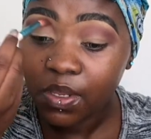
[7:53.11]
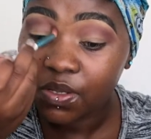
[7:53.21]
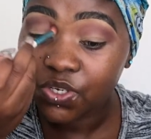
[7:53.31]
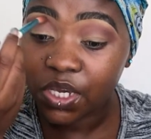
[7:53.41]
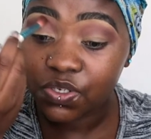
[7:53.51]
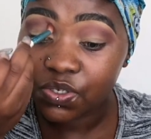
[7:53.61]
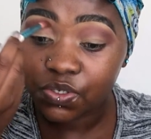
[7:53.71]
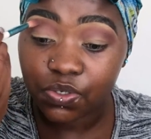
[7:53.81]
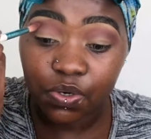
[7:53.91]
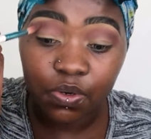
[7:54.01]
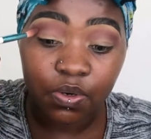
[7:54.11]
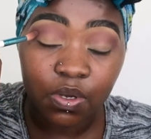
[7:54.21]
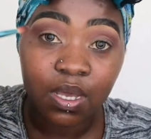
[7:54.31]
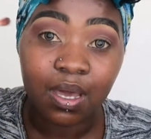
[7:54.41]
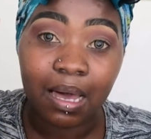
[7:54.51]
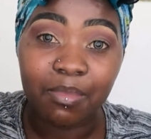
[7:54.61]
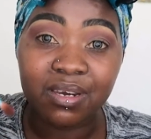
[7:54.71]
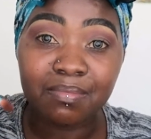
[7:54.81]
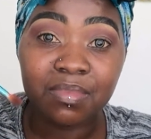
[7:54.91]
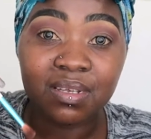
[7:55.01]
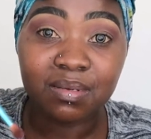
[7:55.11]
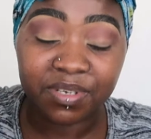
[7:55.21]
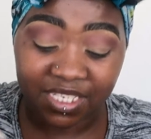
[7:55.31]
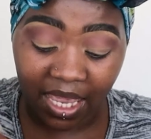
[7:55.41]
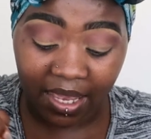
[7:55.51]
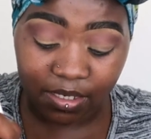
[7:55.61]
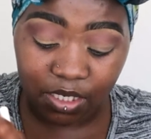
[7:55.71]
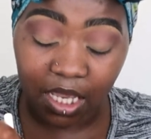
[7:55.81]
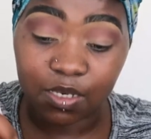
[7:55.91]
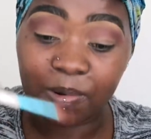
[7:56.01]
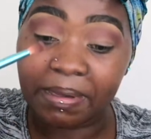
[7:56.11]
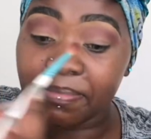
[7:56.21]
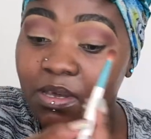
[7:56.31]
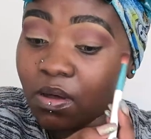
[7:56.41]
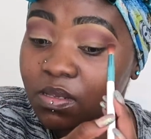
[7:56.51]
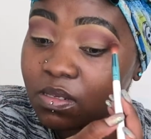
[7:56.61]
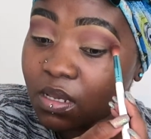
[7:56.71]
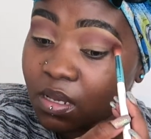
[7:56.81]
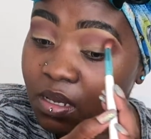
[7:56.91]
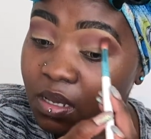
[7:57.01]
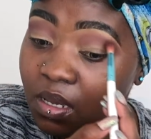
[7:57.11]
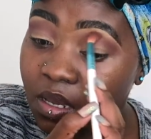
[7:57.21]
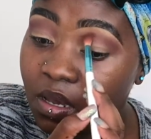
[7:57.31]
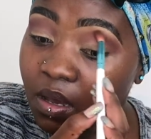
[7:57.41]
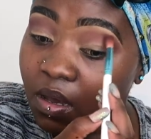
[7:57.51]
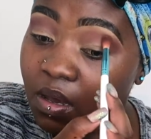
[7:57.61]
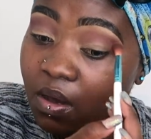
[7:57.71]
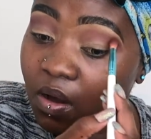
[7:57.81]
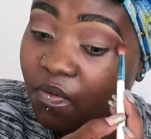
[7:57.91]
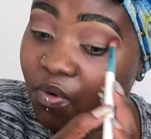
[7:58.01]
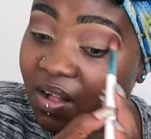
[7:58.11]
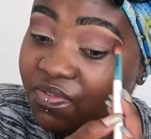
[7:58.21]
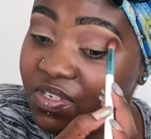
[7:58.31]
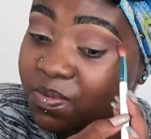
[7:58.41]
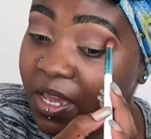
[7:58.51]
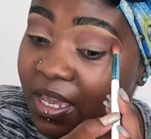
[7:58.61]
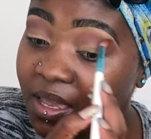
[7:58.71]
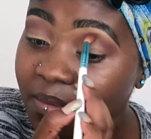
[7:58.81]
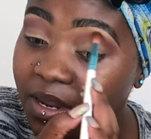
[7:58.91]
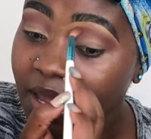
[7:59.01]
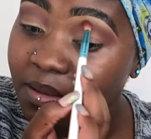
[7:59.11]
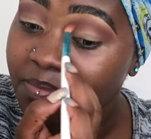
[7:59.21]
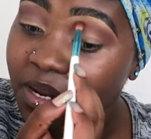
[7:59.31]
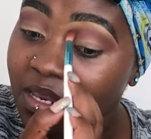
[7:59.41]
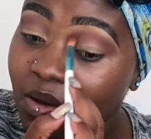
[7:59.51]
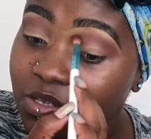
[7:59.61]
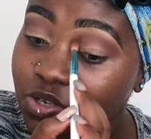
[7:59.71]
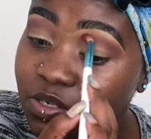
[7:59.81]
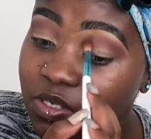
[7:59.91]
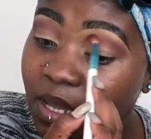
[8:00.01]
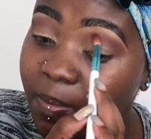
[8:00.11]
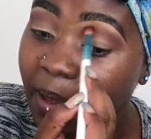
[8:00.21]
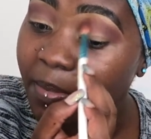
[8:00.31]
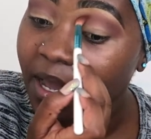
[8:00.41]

changes, you know. I'm a little bit tanned anyway because of Wellfish Bay. Apparently I was trying to get back